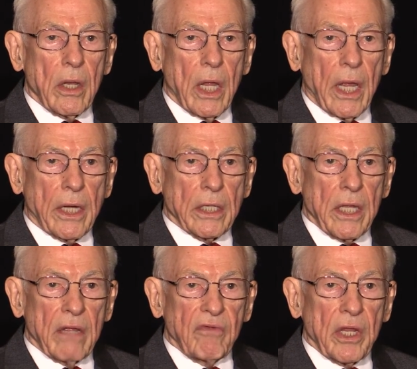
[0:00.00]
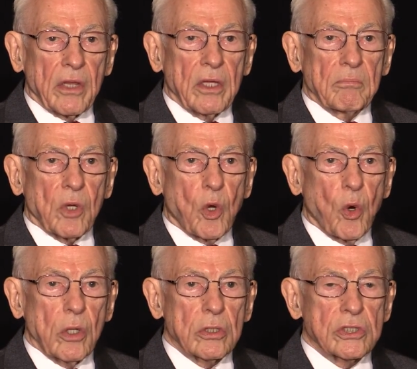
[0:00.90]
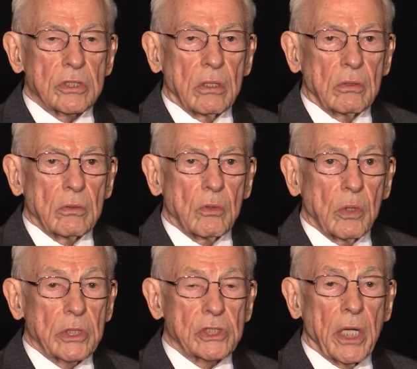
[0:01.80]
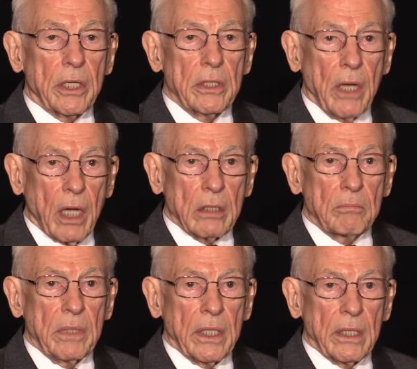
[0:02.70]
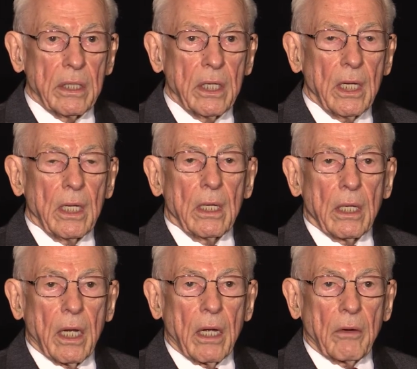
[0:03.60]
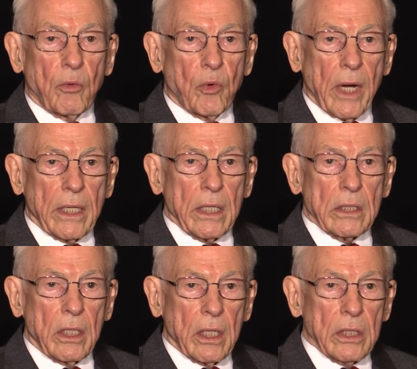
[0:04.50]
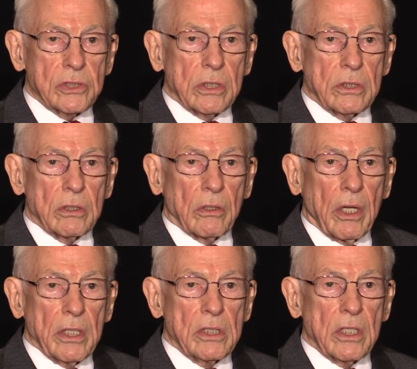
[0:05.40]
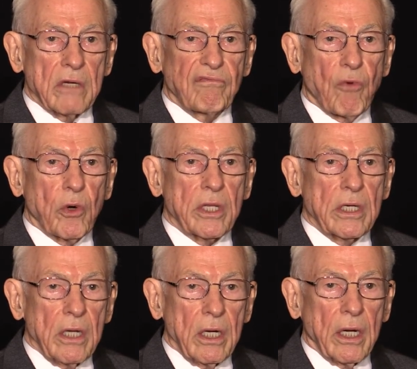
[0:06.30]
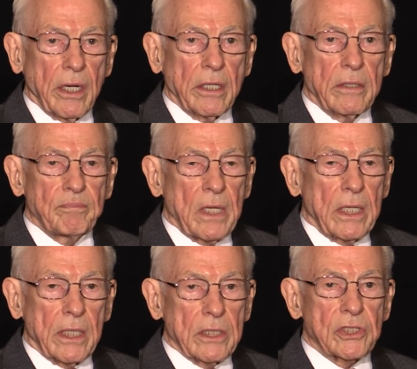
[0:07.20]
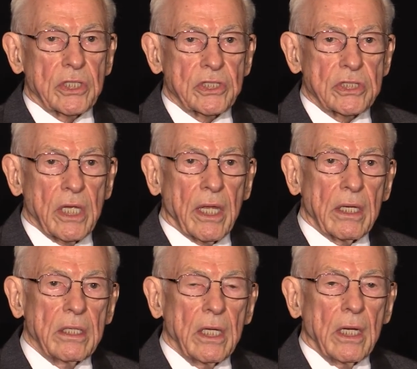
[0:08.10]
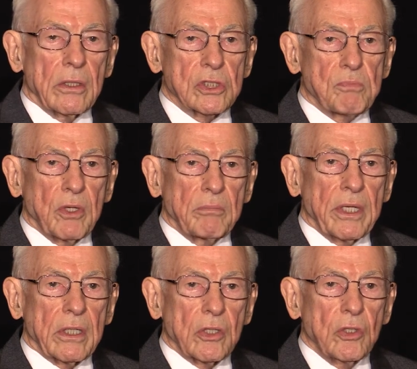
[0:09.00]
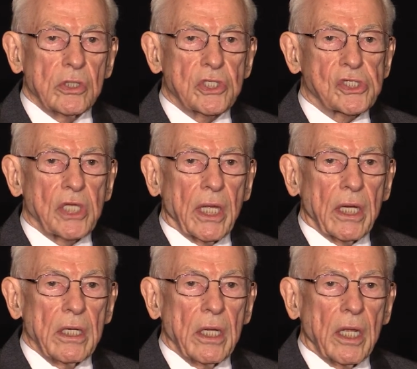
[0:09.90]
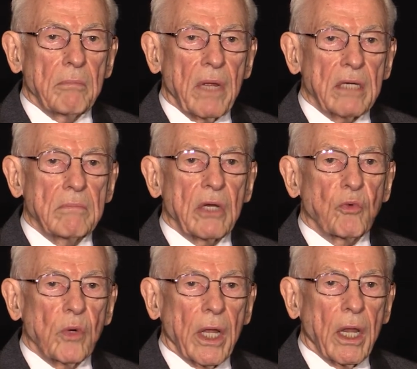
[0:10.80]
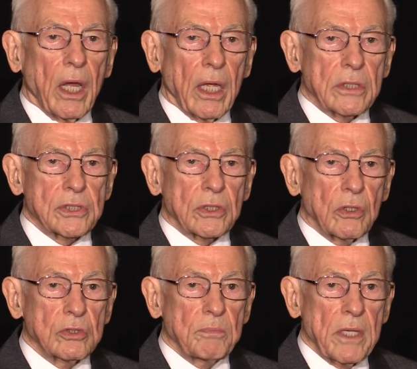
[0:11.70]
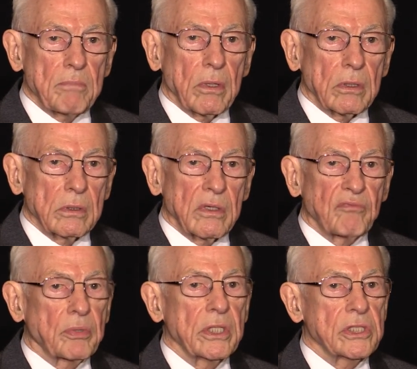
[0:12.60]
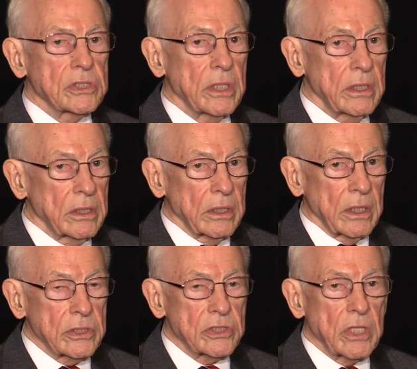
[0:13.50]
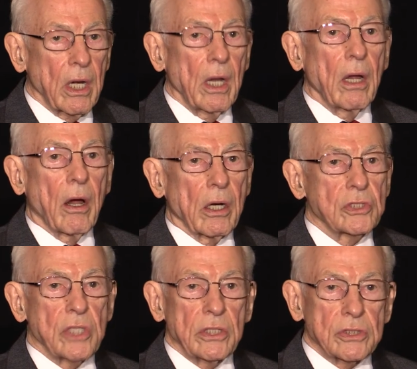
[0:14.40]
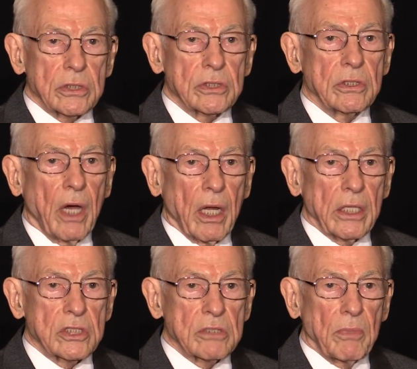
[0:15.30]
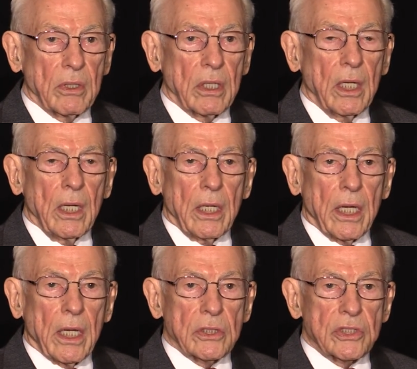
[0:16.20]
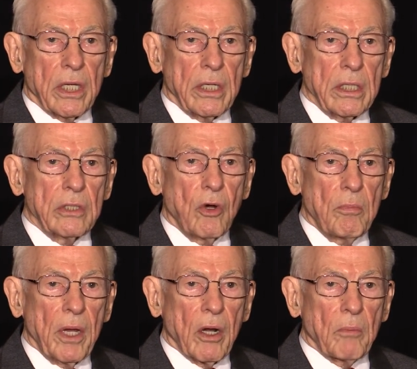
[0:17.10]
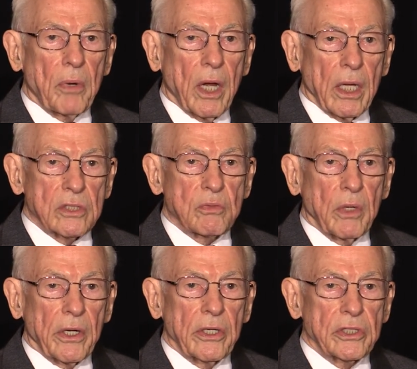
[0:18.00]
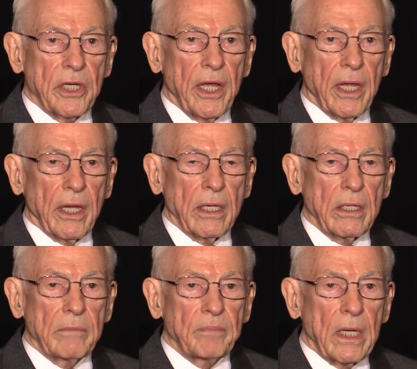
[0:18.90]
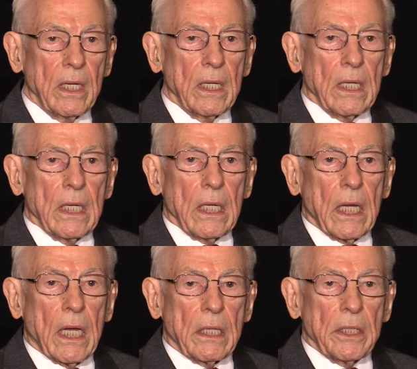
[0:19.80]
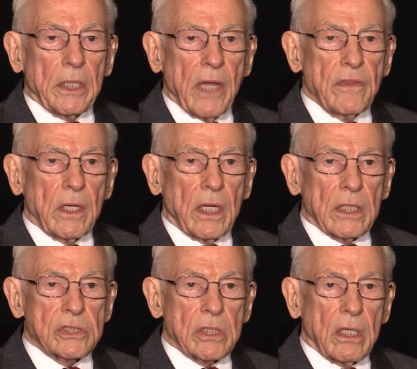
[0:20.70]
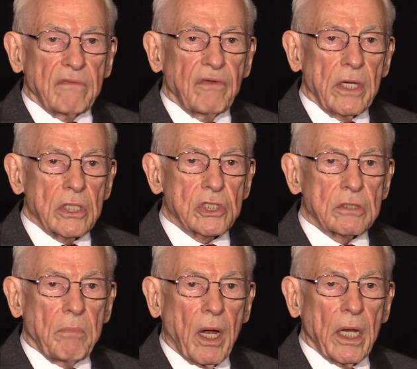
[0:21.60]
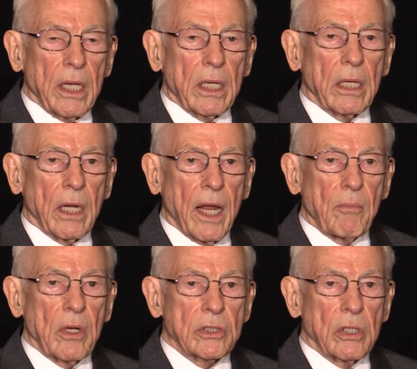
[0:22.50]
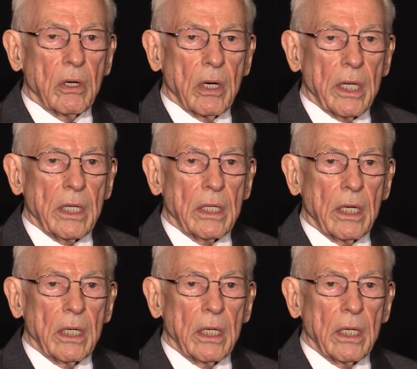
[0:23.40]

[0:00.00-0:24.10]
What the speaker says: and giving them cortisone, which had not been recognized until 1949. And as I said, this put me in good stead and made me realize that those people who have preceded us are just as knowledgeable as any Nobel Prize winner today. Nonetheless, I finished my laboratory